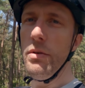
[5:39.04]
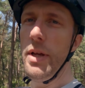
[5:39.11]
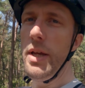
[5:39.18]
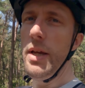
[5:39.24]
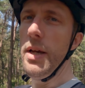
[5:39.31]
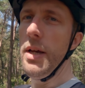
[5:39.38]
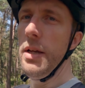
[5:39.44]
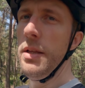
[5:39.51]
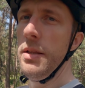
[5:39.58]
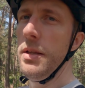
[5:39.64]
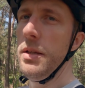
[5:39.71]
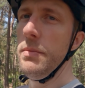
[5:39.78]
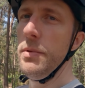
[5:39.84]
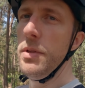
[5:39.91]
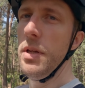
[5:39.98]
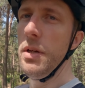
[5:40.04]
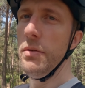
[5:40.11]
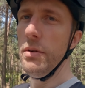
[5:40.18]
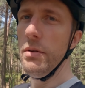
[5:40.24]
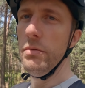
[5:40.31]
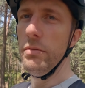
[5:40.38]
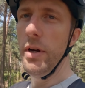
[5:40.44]
here, this
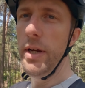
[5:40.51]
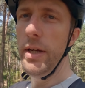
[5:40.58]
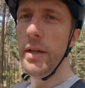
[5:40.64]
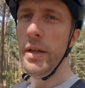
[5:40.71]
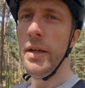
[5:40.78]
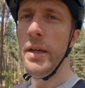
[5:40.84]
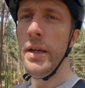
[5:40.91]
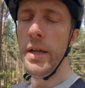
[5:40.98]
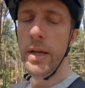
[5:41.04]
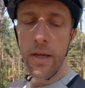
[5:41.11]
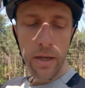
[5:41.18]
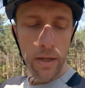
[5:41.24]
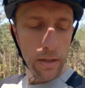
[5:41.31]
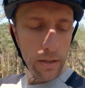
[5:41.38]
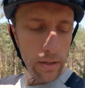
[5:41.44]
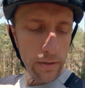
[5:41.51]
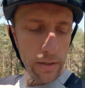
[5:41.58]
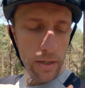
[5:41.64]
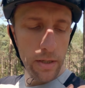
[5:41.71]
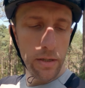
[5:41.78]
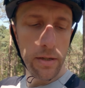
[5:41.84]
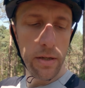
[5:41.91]
material, right, this
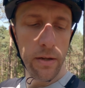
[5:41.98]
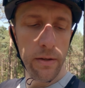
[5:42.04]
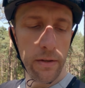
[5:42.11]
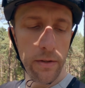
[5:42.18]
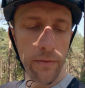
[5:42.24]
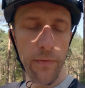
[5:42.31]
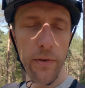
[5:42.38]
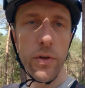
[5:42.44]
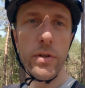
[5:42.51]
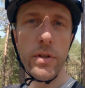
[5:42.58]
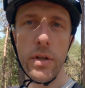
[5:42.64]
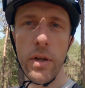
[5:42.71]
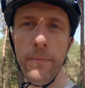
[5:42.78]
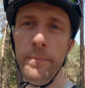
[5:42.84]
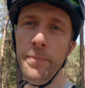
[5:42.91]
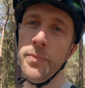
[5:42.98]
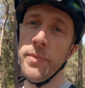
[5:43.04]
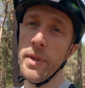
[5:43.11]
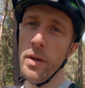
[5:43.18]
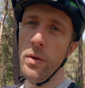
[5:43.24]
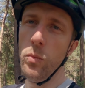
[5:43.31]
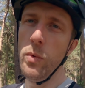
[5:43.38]
feels
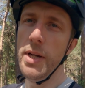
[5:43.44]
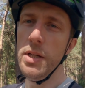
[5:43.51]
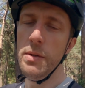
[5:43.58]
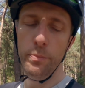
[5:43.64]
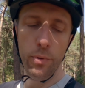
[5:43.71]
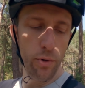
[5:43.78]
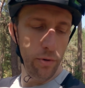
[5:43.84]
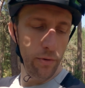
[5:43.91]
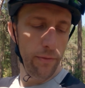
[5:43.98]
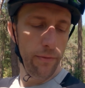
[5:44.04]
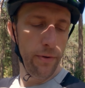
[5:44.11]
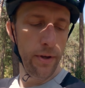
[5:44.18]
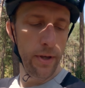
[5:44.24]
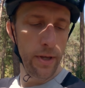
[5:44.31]
windproof.